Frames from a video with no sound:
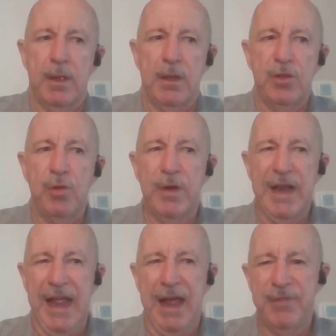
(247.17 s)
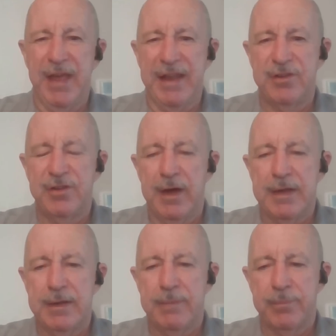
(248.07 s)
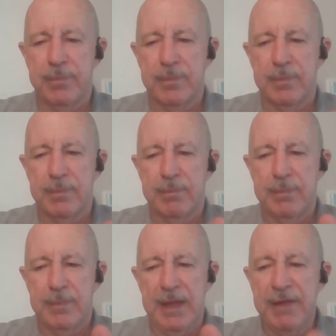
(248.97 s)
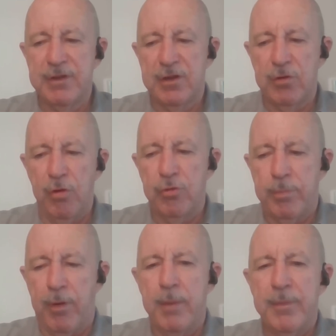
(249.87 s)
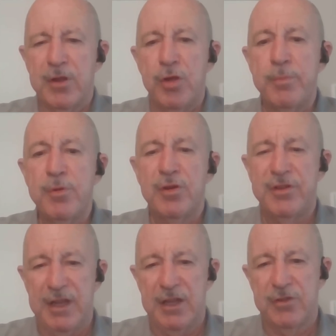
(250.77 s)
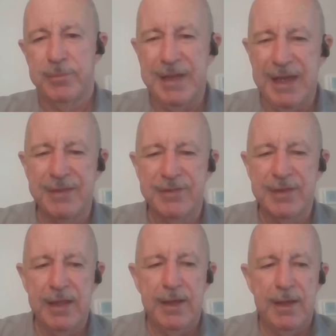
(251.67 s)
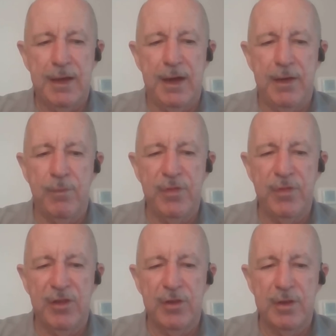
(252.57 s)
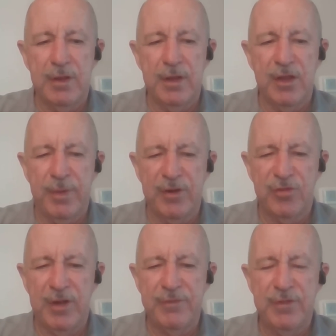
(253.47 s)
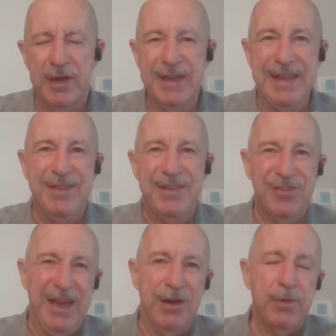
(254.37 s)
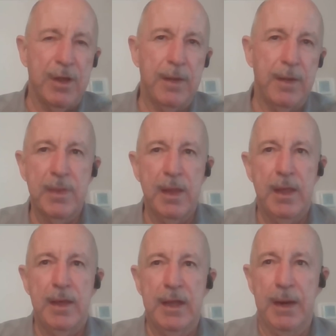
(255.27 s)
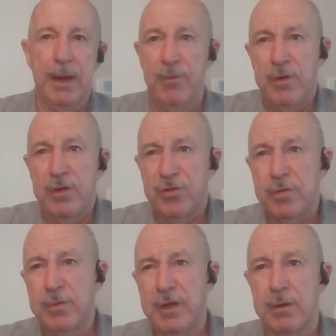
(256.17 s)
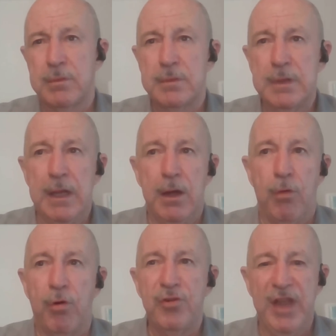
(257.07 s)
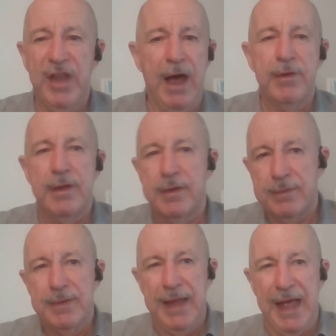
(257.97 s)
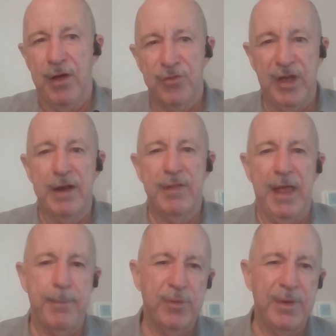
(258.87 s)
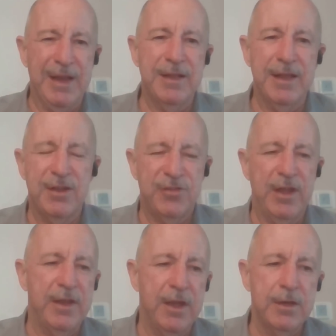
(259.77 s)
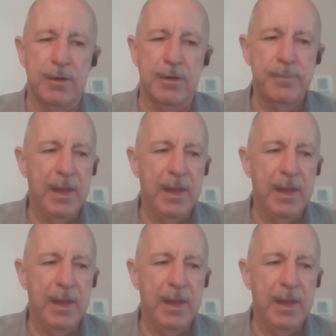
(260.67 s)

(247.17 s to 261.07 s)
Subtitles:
you want to have that done even in older apartment communities, because with the inspections I've done in this area, and I'm referring to, Orange County and outside of that between LA and San Diego,